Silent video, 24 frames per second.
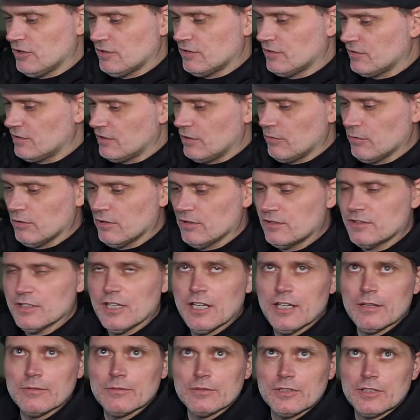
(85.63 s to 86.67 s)
just to see where the
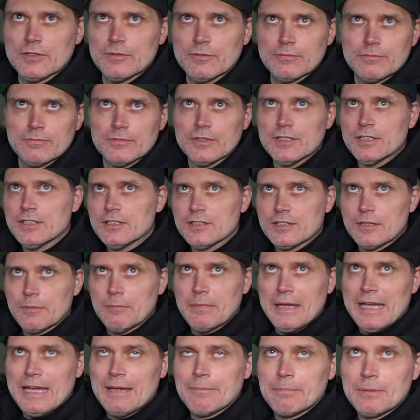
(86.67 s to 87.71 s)

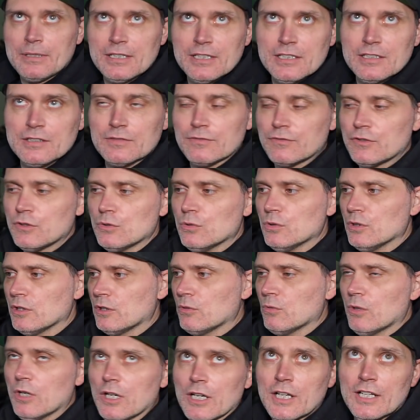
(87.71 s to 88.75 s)
map is,
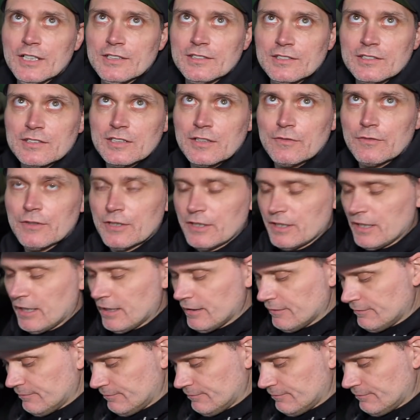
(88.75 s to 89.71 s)
fueling wise, and stuff like that.